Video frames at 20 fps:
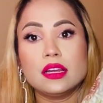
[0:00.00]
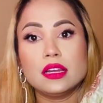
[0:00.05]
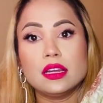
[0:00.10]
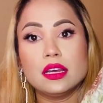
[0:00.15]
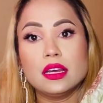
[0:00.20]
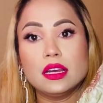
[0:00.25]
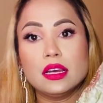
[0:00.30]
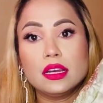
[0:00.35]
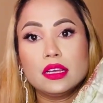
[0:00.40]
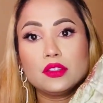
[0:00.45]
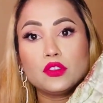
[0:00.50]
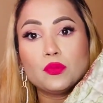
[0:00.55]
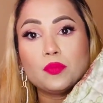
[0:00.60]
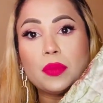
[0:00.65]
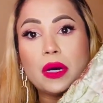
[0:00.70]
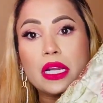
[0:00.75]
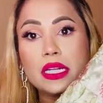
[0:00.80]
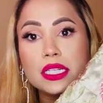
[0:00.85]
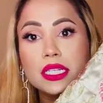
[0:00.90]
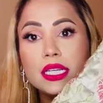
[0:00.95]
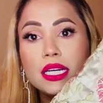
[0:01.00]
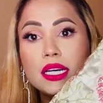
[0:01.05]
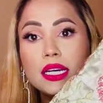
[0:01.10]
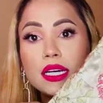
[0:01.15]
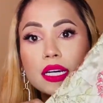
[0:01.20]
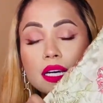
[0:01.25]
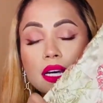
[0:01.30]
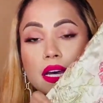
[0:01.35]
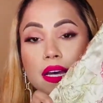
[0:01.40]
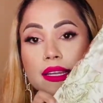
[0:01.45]

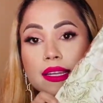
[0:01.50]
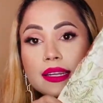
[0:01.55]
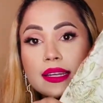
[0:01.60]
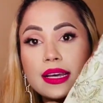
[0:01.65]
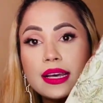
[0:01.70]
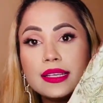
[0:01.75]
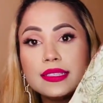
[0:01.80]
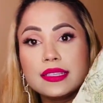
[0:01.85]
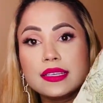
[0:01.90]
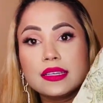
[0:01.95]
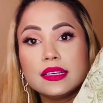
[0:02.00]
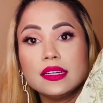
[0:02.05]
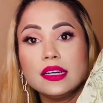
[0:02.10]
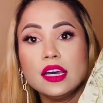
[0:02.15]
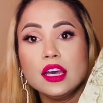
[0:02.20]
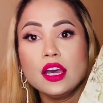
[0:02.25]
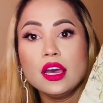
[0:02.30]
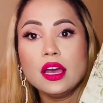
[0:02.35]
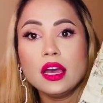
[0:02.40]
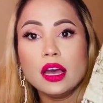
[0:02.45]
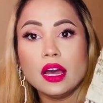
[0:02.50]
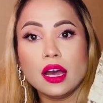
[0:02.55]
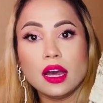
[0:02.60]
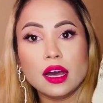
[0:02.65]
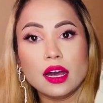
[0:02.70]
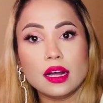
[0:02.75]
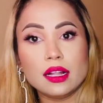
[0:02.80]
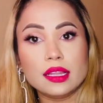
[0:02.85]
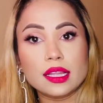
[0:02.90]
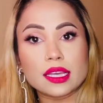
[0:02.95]
dupatta, and it has a
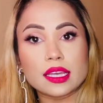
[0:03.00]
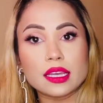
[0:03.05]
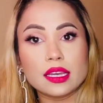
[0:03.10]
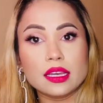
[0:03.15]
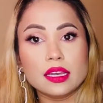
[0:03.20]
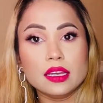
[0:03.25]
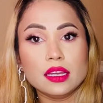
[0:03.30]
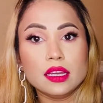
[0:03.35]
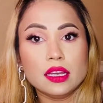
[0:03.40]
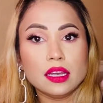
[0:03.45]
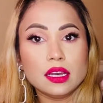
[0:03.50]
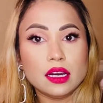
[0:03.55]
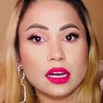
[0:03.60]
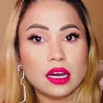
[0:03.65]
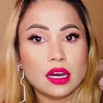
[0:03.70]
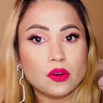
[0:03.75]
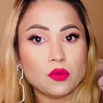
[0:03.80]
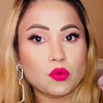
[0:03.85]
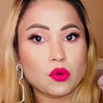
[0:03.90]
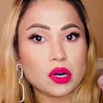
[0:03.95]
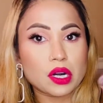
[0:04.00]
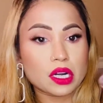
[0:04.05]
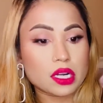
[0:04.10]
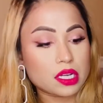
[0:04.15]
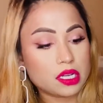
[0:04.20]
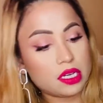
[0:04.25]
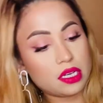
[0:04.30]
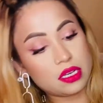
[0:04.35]
like a work